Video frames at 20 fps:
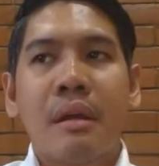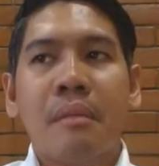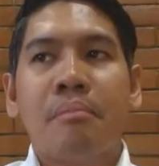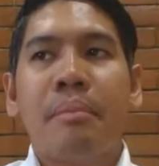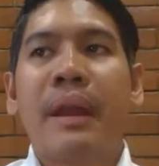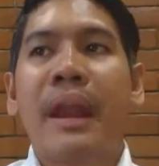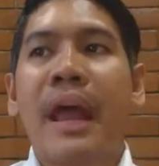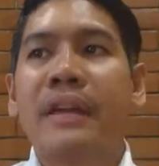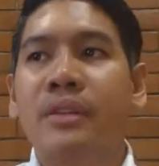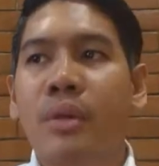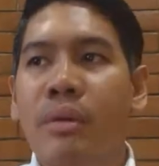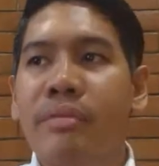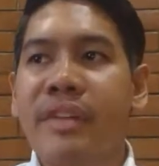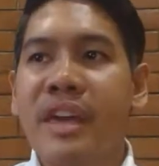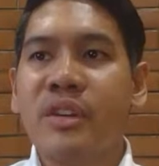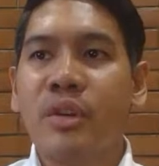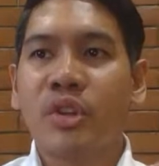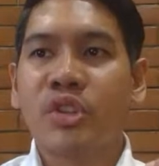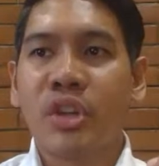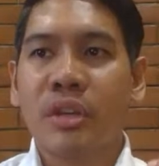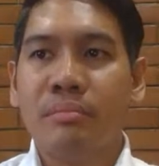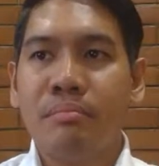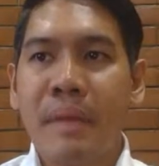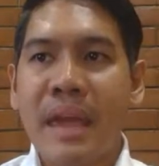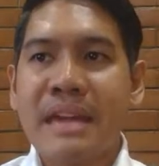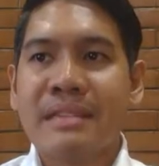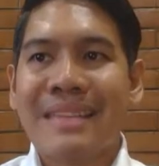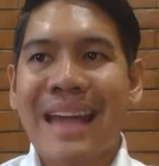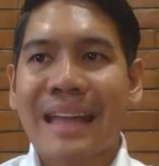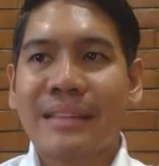But I don't think you should
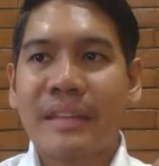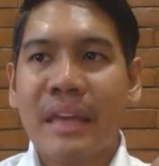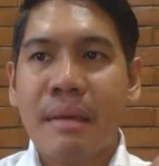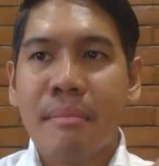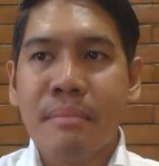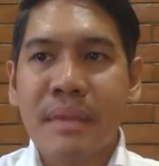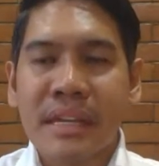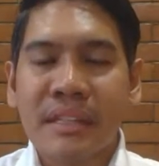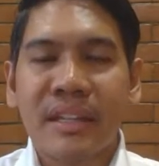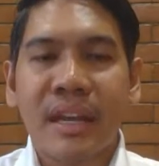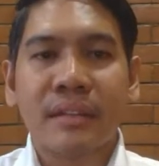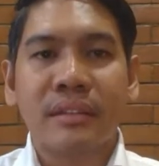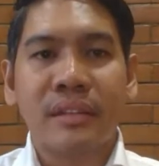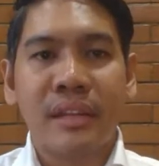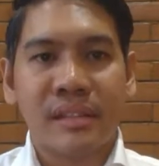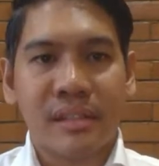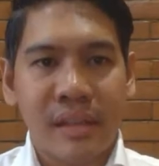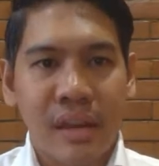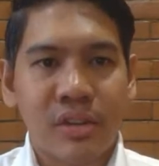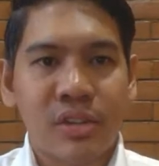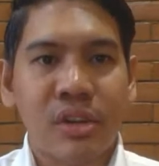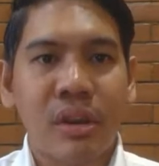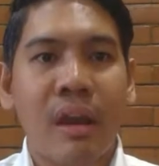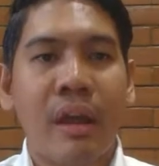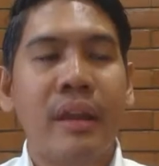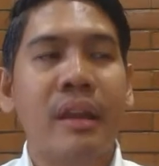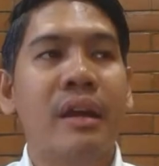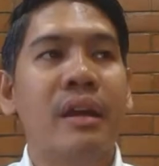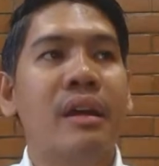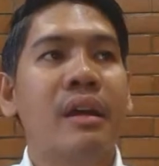make that immediate
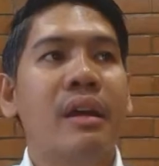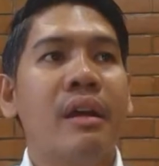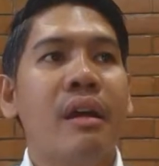decision